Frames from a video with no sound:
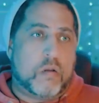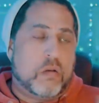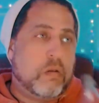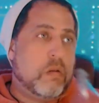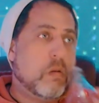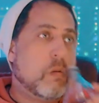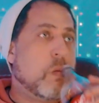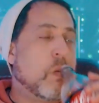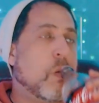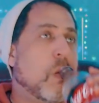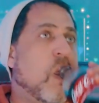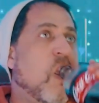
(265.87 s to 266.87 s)

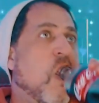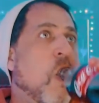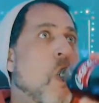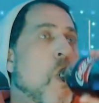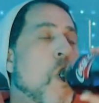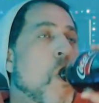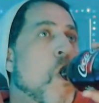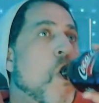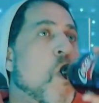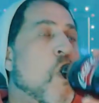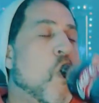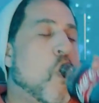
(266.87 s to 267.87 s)

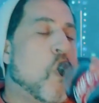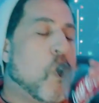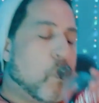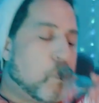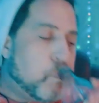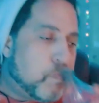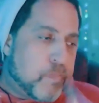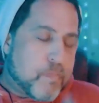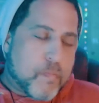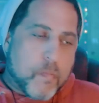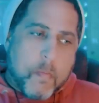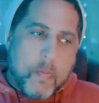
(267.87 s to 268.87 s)

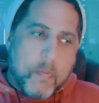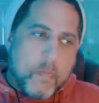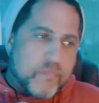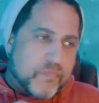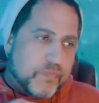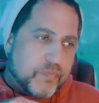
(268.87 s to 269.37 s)
[no speech]